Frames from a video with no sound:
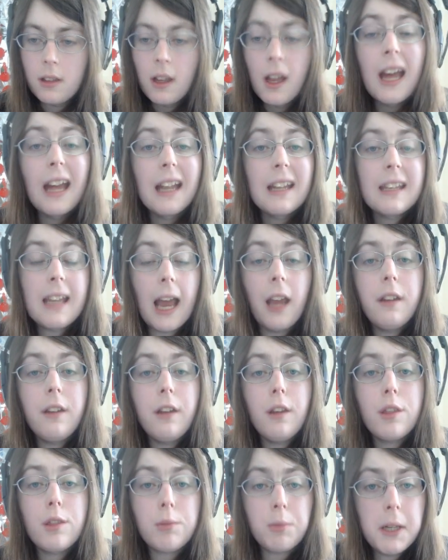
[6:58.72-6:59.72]

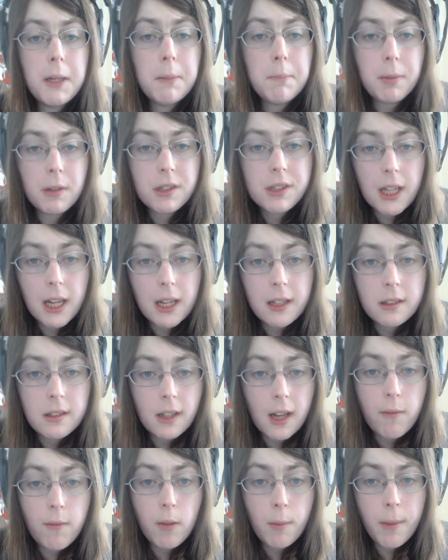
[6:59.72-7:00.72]
93%
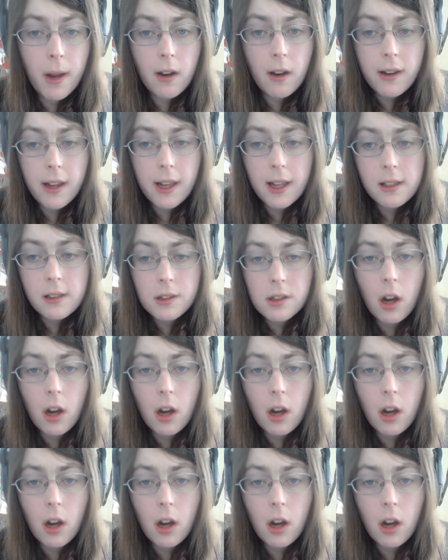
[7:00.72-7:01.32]
of Americans are